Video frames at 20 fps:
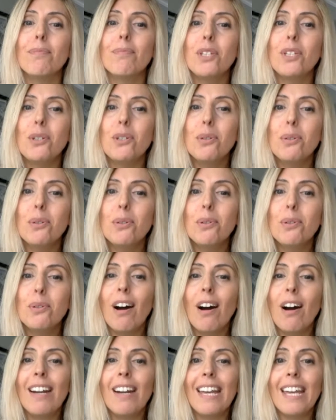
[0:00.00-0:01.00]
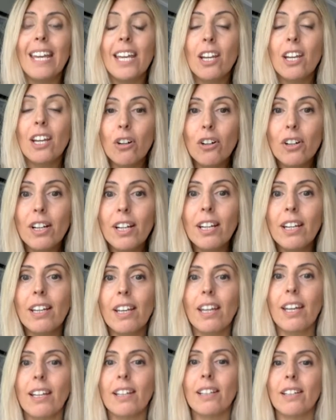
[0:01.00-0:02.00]
You are a co
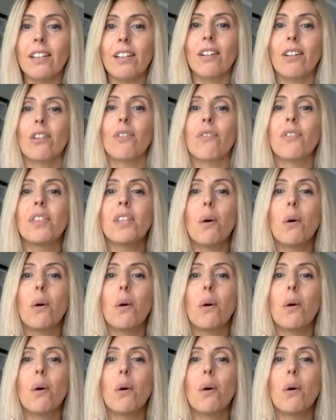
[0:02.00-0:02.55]
creator of